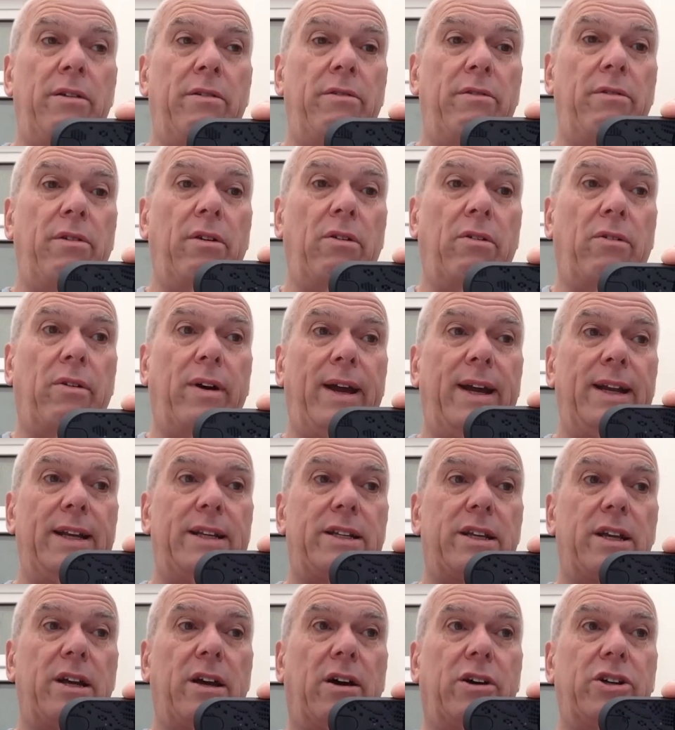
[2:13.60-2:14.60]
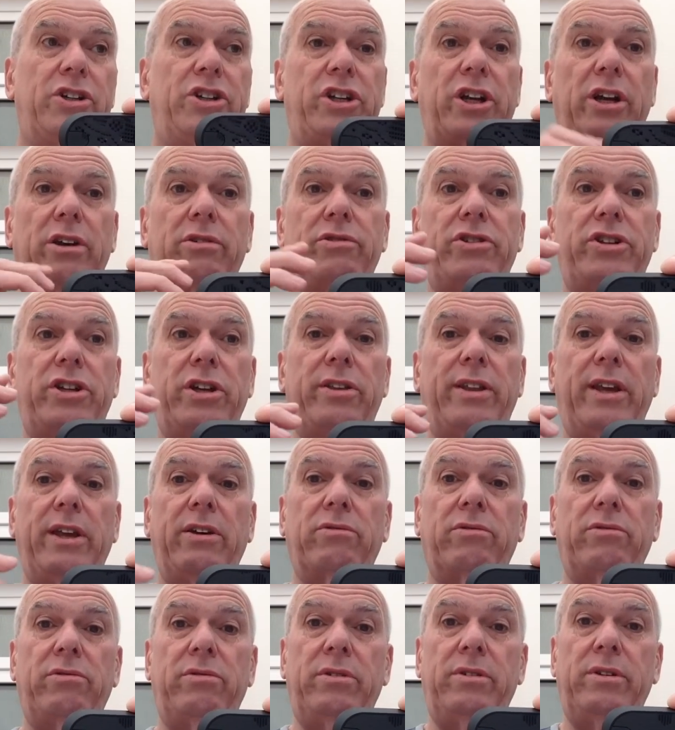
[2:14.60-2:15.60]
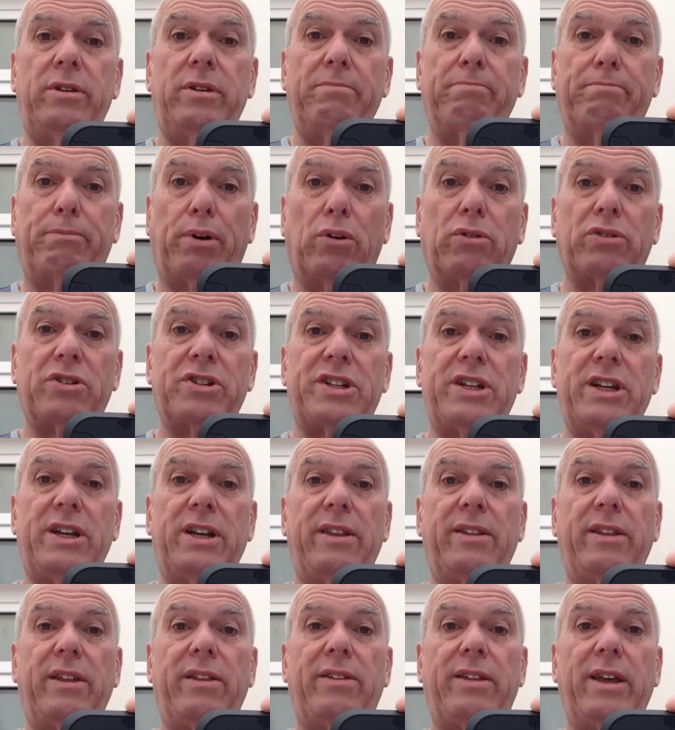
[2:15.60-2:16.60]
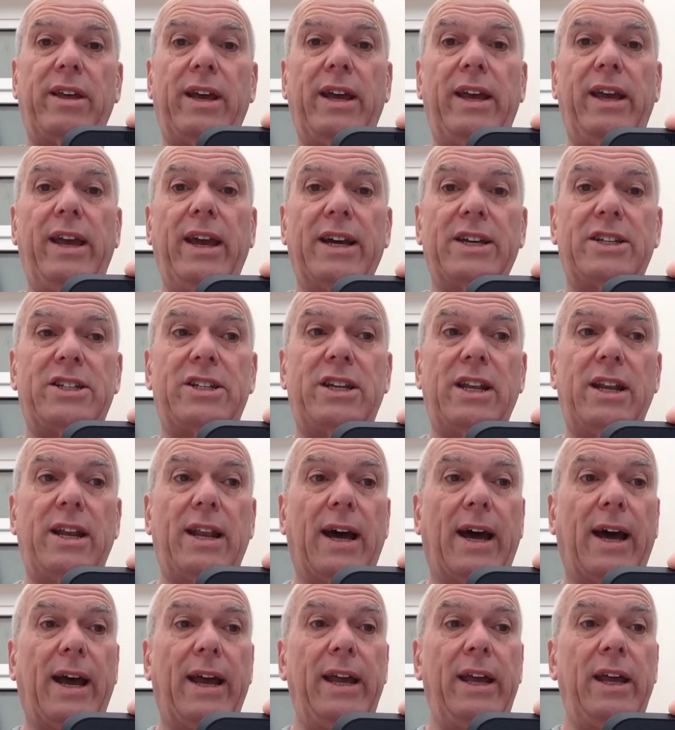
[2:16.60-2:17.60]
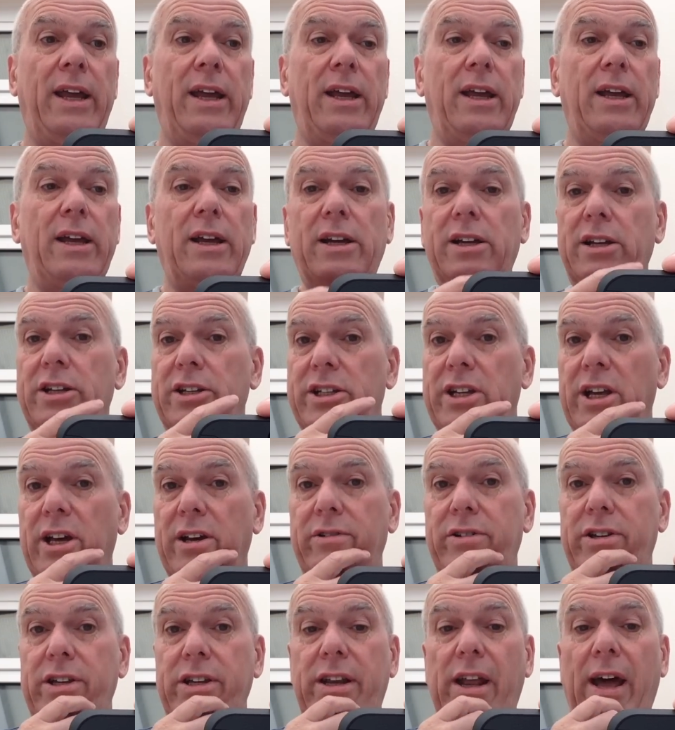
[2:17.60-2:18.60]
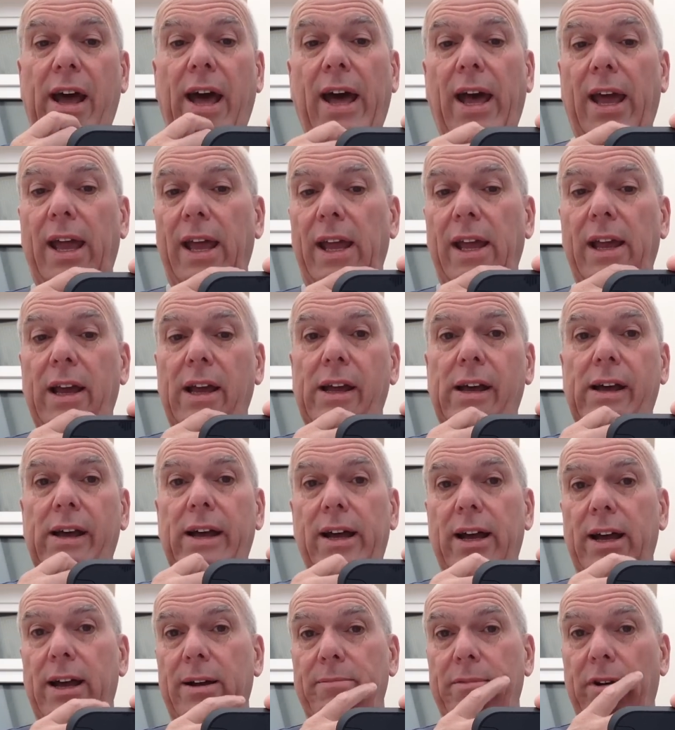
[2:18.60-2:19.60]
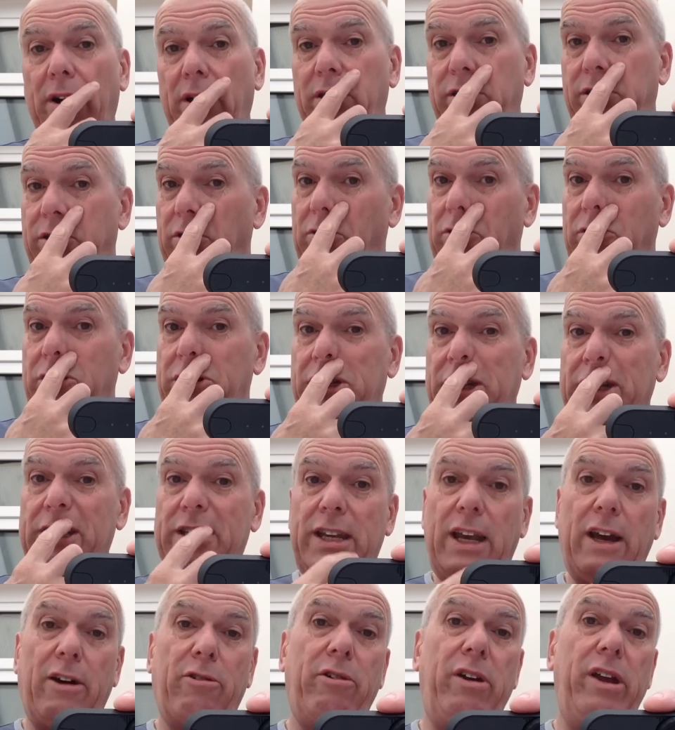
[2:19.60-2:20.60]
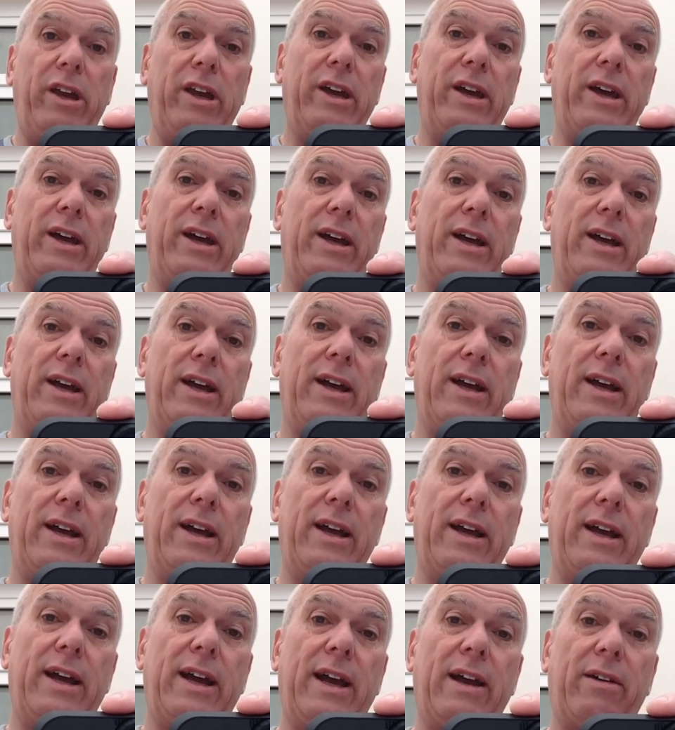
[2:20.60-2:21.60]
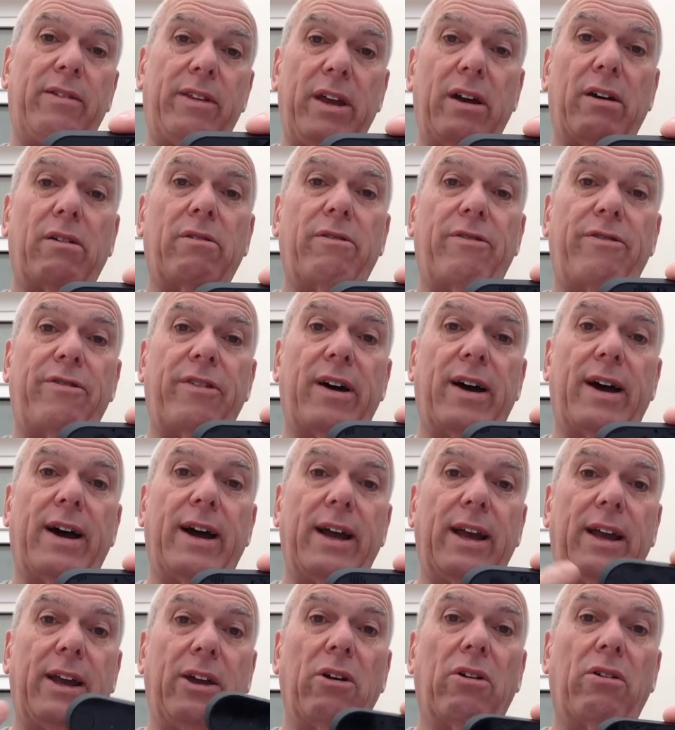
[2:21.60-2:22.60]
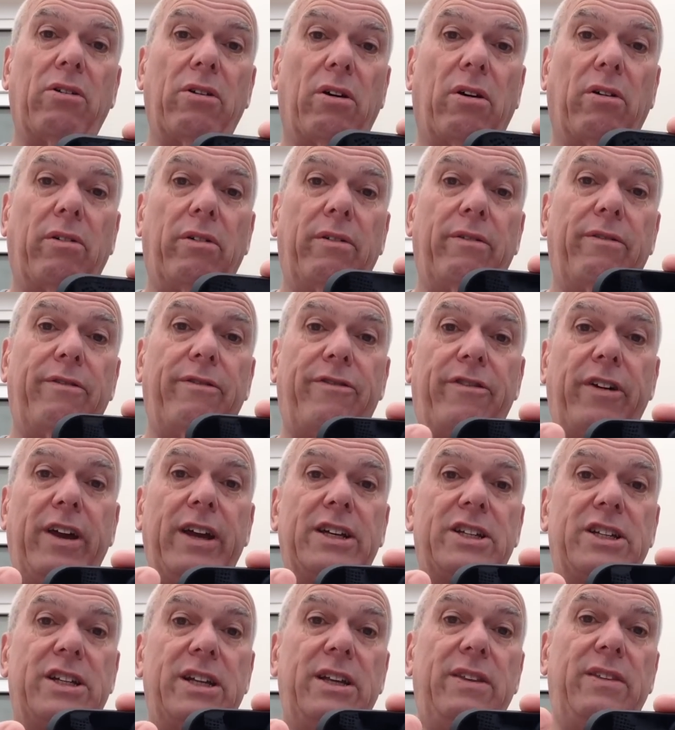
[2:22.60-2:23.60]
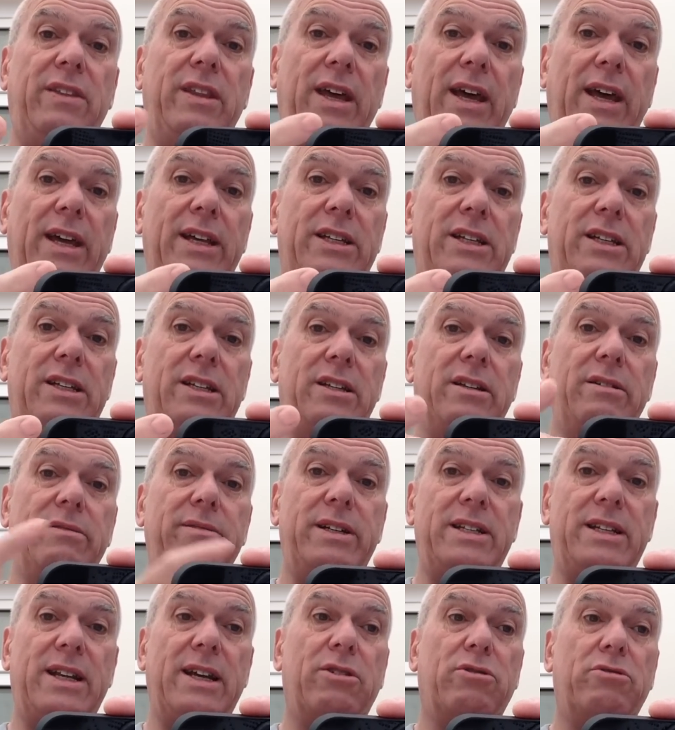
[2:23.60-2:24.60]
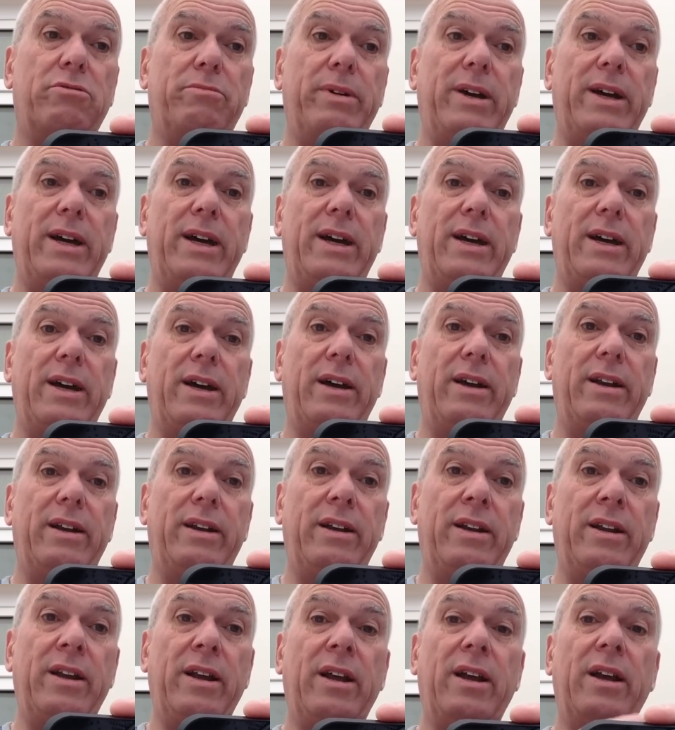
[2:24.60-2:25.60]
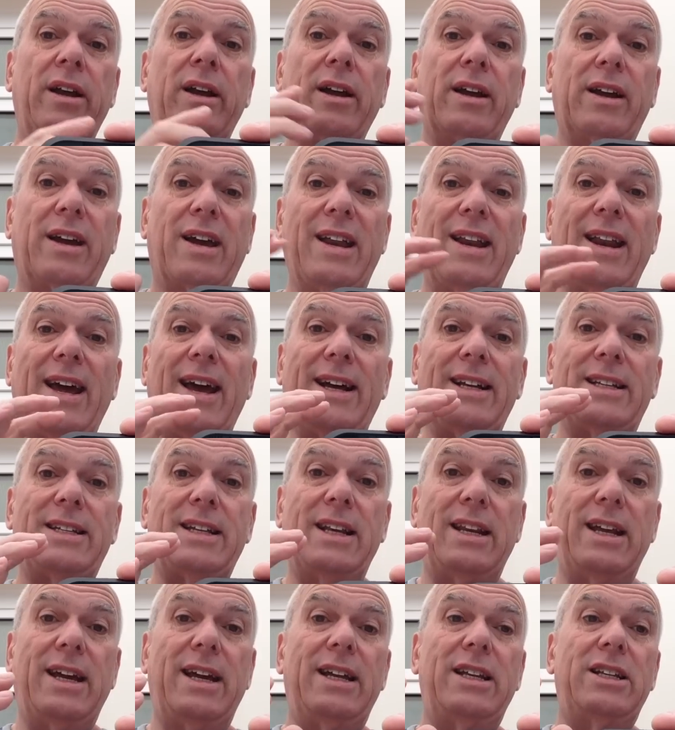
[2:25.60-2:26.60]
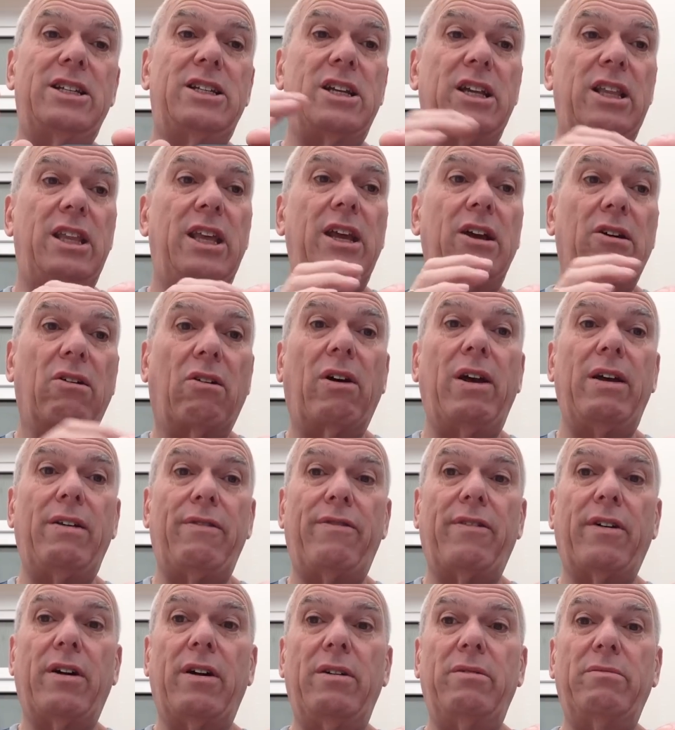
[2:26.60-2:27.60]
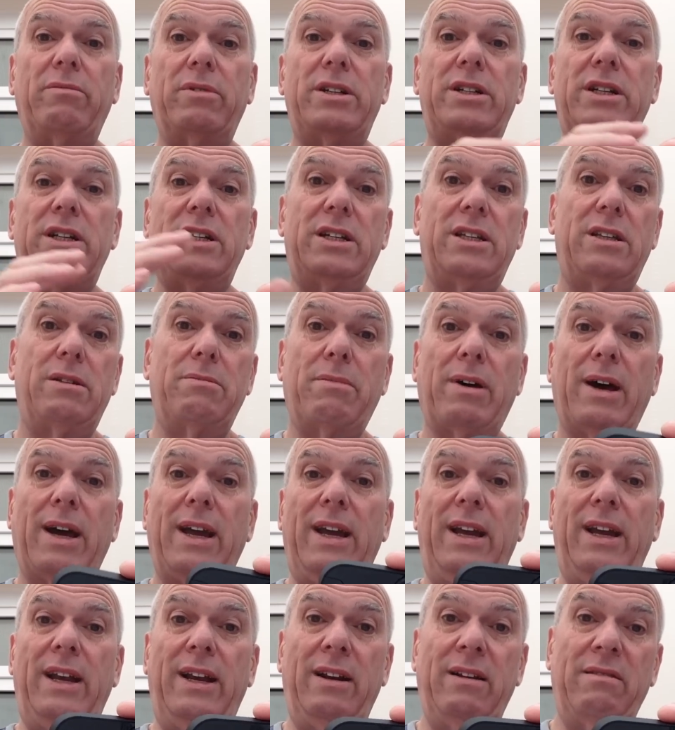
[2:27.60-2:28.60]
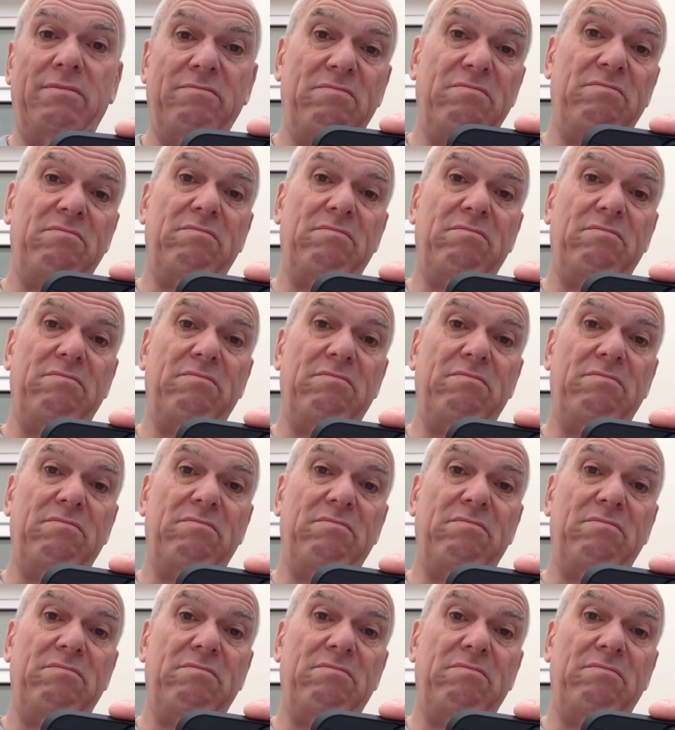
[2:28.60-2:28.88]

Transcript: Right, I showed you the unboxing of the thing yesterday, so today I thought I'd tell you how the old fart got on fixing this to his helmet and connecting it to the iPhone, which is the main